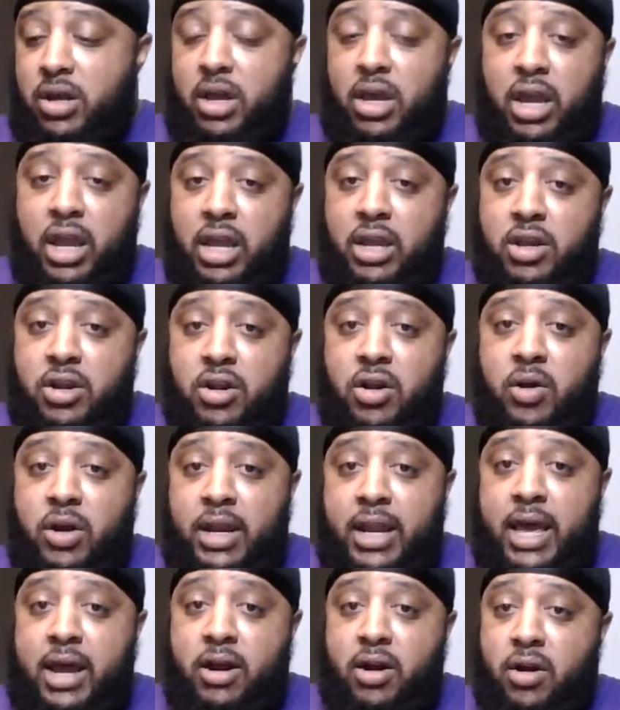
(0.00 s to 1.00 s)
you looking
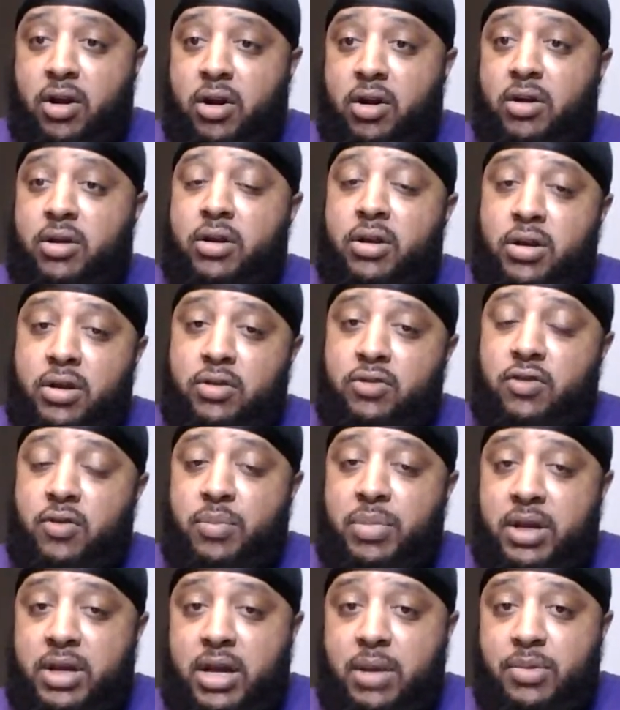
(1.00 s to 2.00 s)
at her to
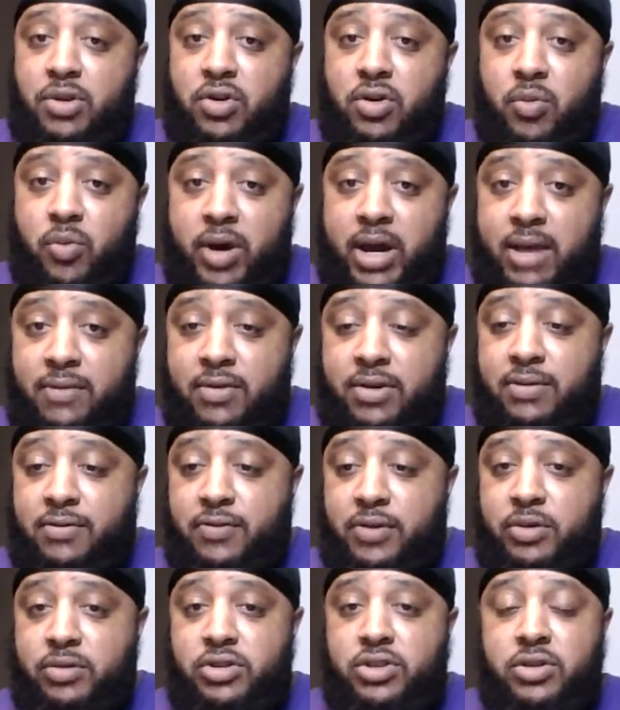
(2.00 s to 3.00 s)
becoming your wife in the
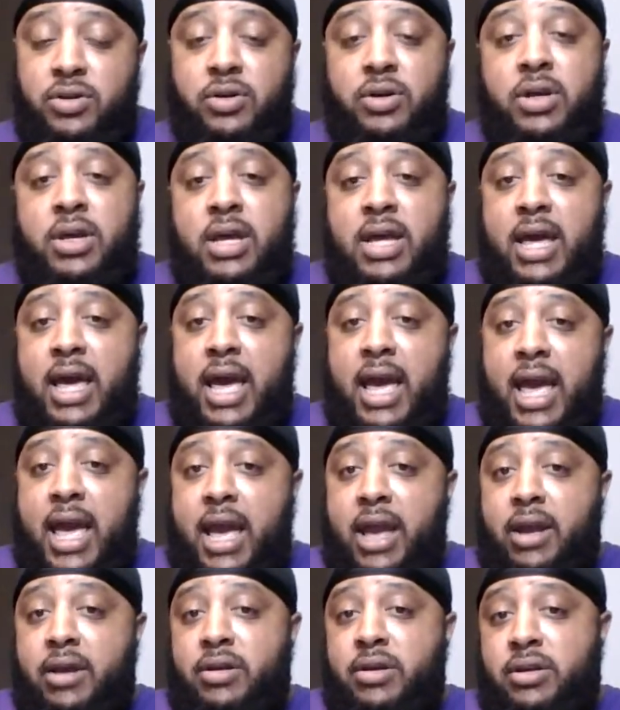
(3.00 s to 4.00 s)
future.
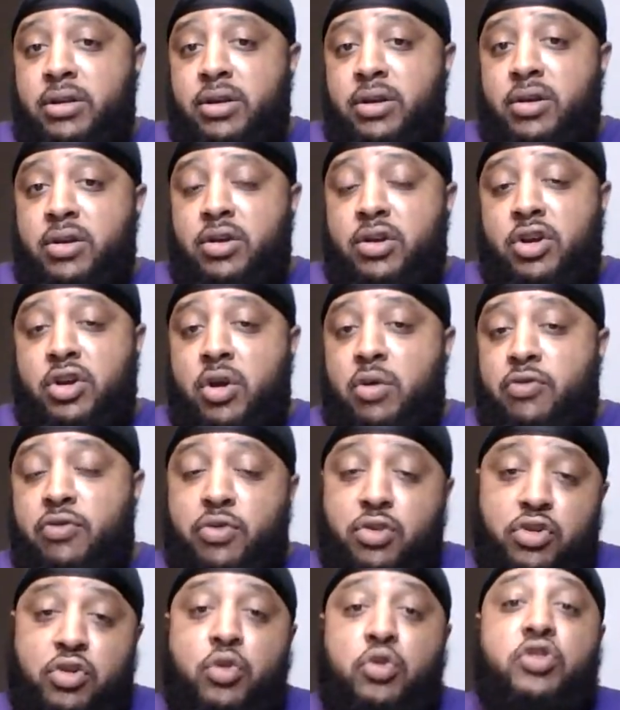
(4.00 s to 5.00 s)
Hey, for
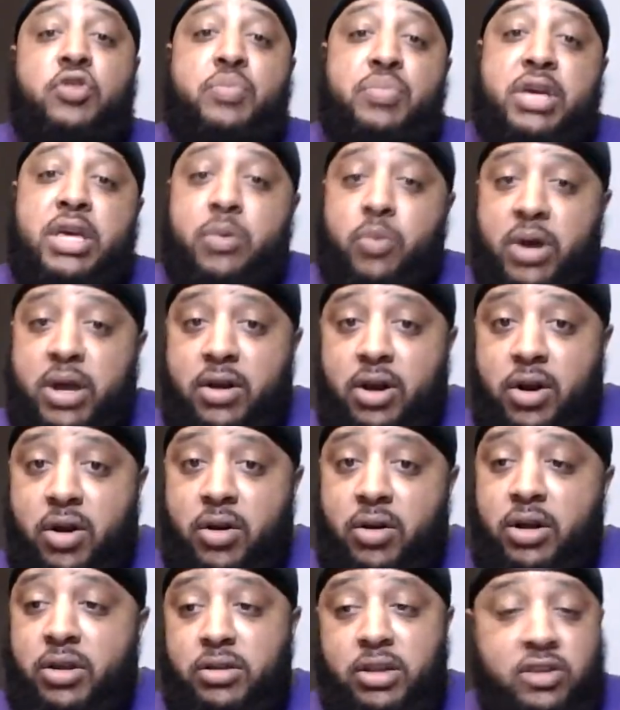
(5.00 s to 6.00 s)
you to be with
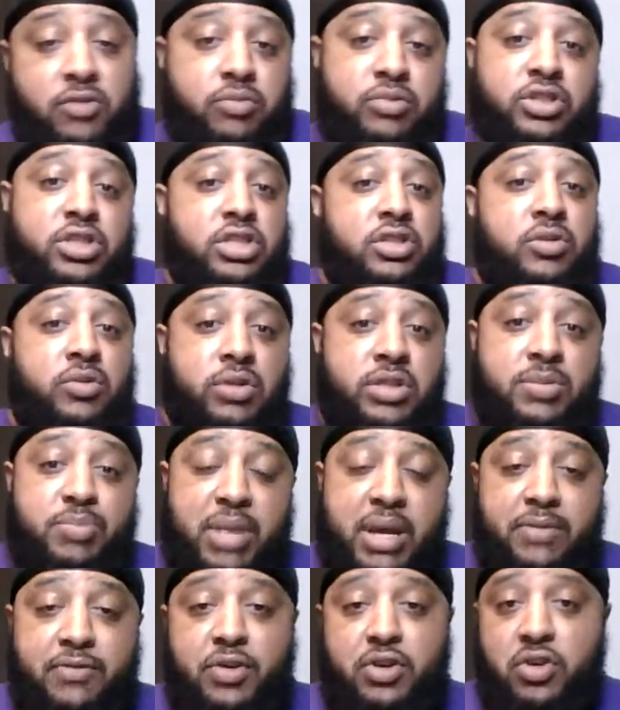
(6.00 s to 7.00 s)
her, this is what she gonna
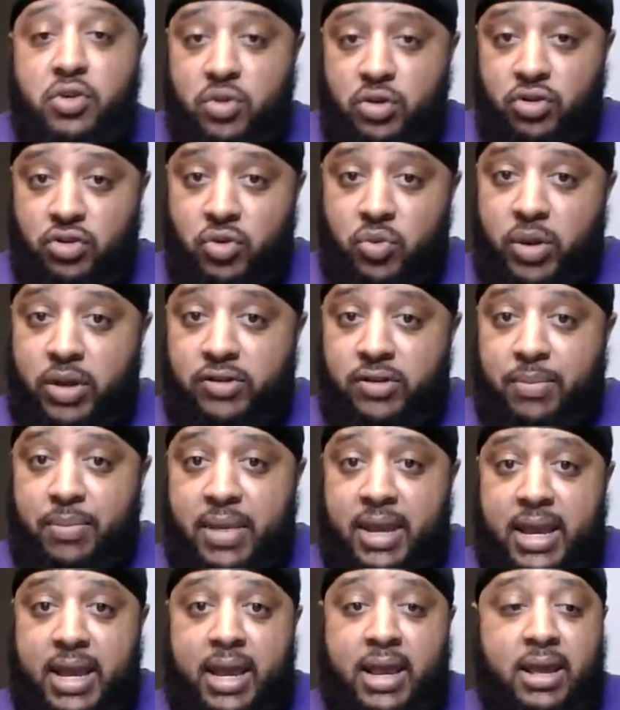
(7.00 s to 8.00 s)
expect for you to do as a
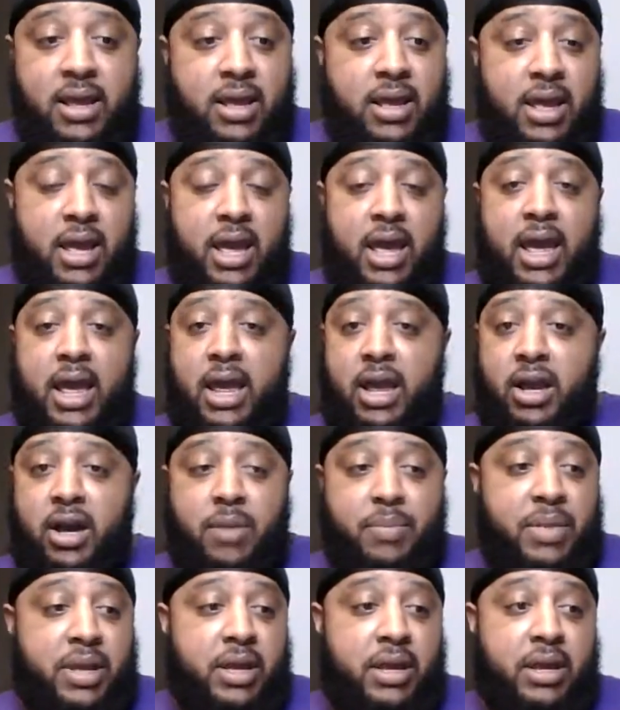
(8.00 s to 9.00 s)
man. Hey, I
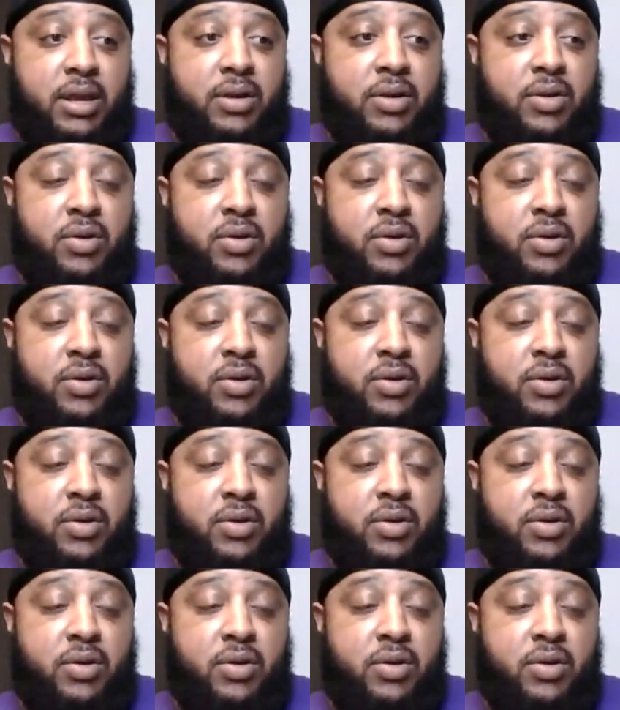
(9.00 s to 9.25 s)
mean,